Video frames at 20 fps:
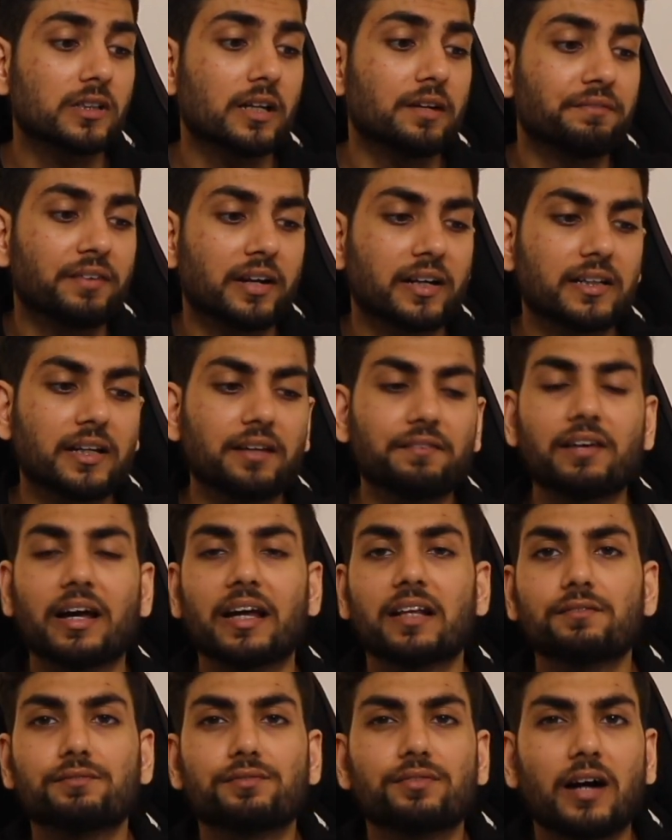effective
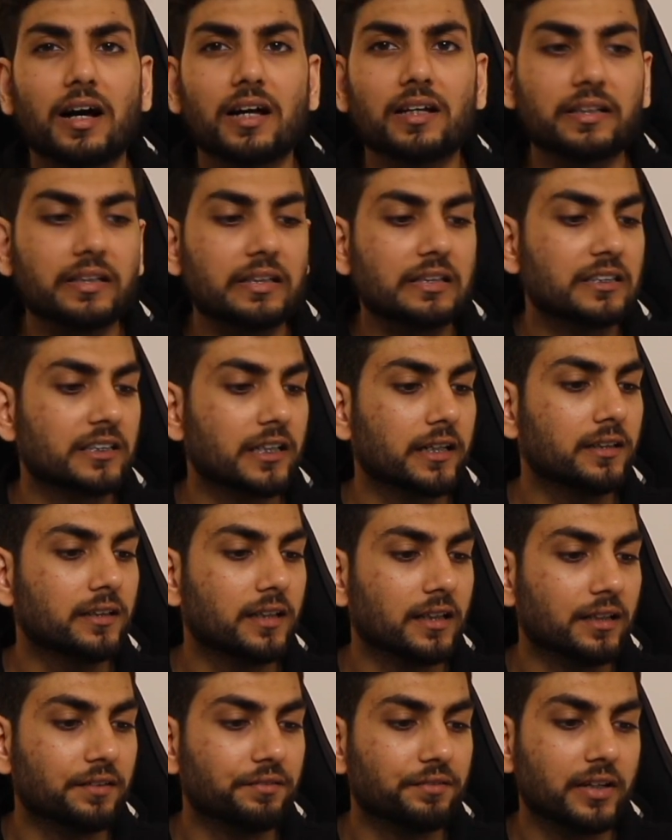and far reaching
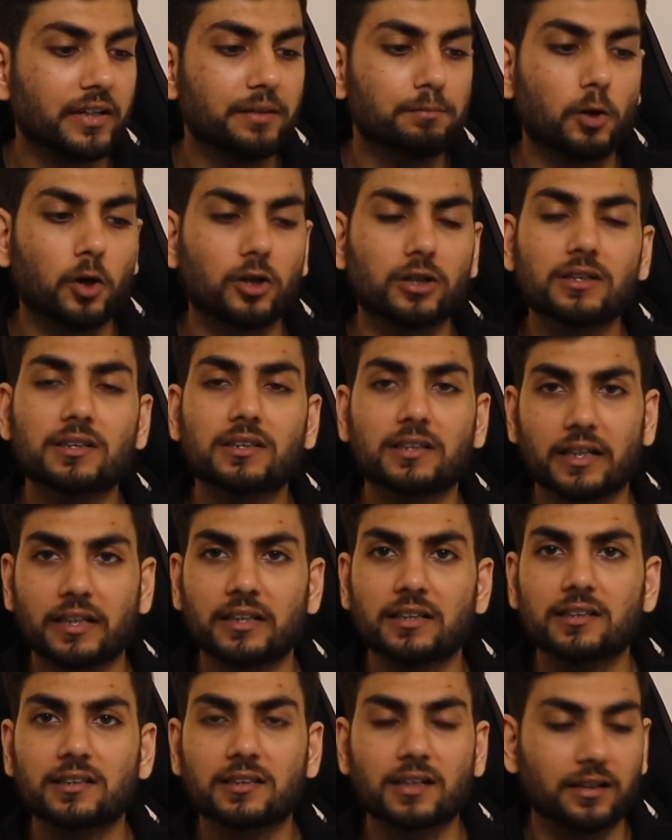delivery models in
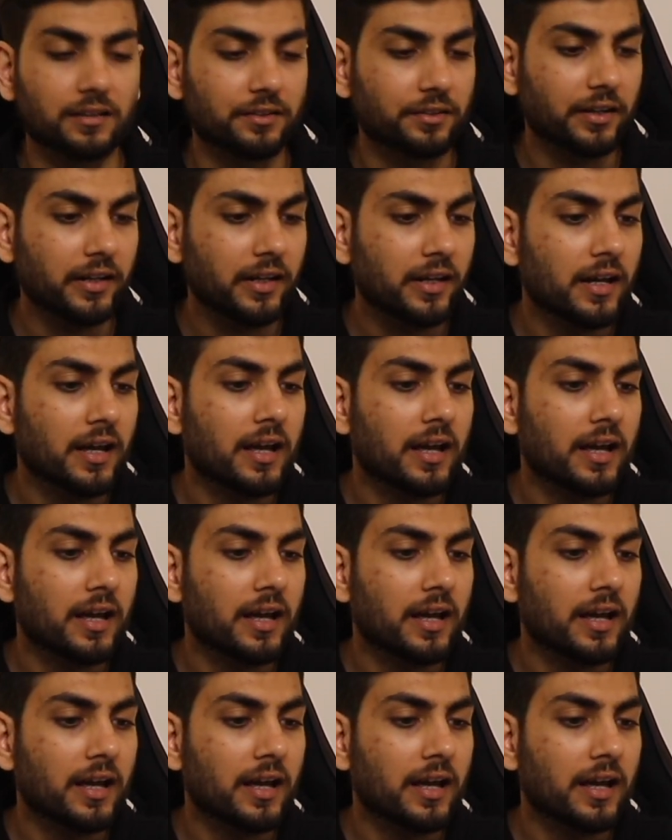this country.